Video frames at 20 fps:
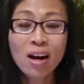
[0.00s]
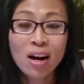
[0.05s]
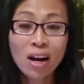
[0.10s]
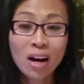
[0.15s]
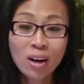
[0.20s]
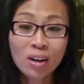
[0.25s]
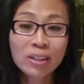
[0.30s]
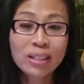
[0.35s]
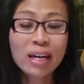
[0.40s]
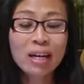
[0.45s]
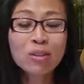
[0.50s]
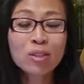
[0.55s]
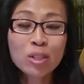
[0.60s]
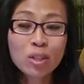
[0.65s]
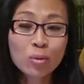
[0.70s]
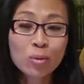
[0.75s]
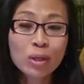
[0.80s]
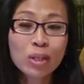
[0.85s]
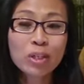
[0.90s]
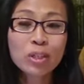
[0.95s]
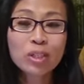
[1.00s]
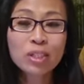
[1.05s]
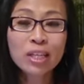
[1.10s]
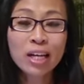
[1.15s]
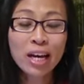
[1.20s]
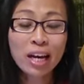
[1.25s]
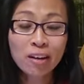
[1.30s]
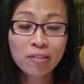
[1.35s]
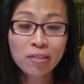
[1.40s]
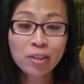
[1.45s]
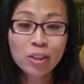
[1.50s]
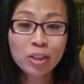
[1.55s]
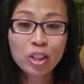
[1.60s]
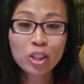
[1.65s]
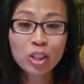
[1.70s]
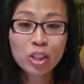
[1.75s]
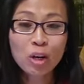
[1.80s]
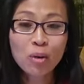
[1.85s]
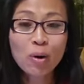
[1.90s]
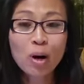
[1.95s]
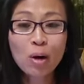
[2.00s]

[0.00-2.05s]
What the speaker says: I'll announce the winners after the show.